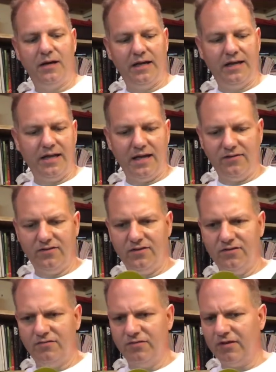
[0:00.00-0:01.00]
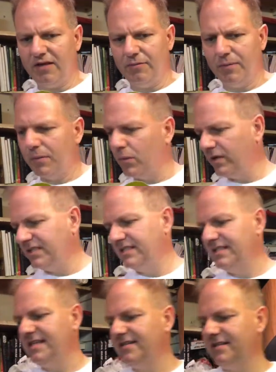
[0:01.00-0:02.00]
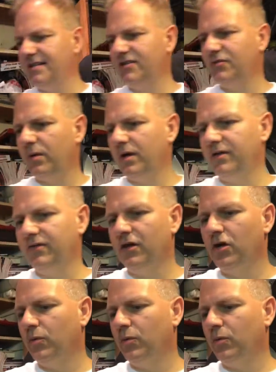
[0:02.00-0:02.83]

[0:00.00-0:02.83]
I guess this was, I don't remember which season this was.